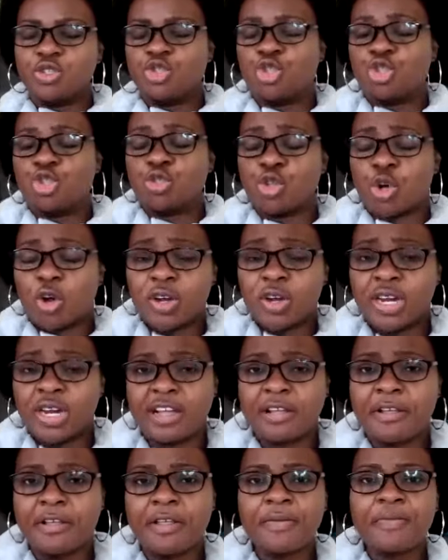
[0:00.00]

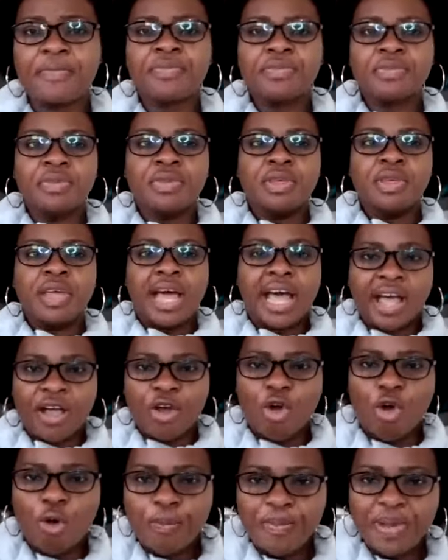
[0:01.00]
Jonah
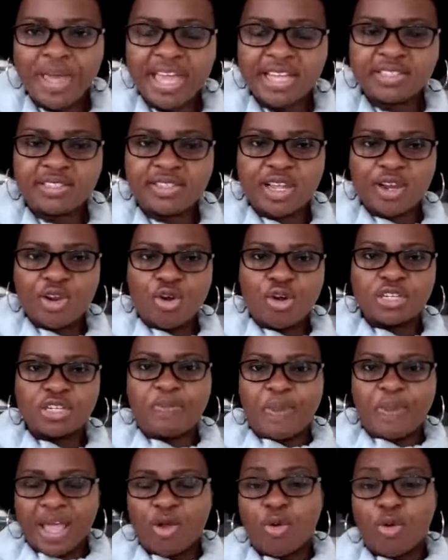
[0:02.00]
obeyed the
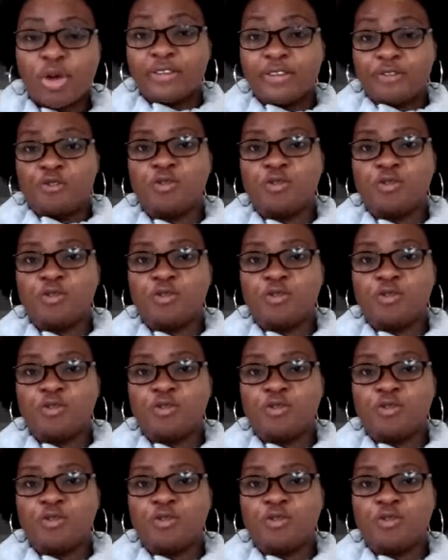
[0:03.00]
Lord by going